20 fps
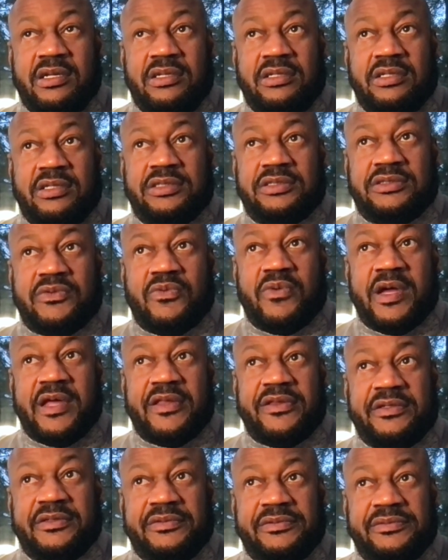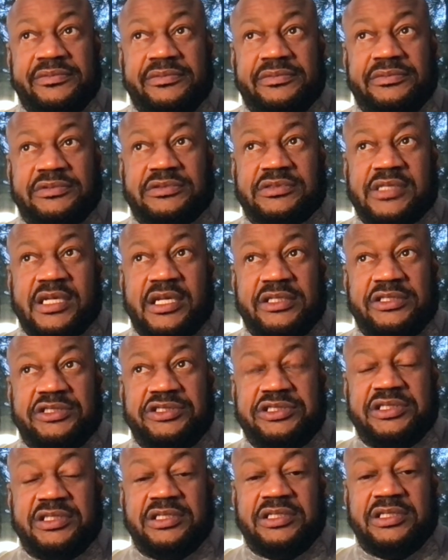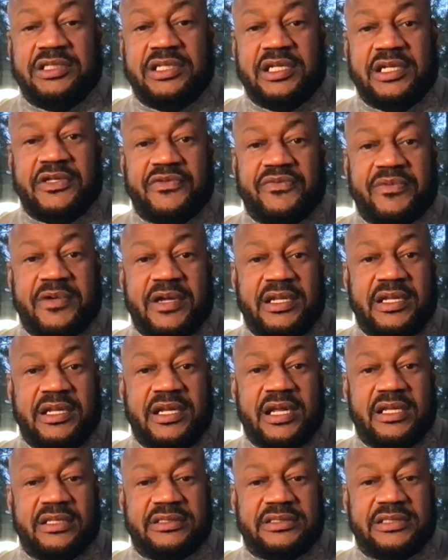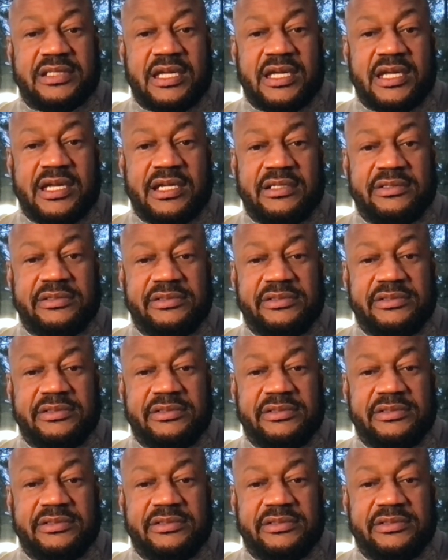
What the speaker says: Just the weather, it's kind of chilly today, it's rainy outside.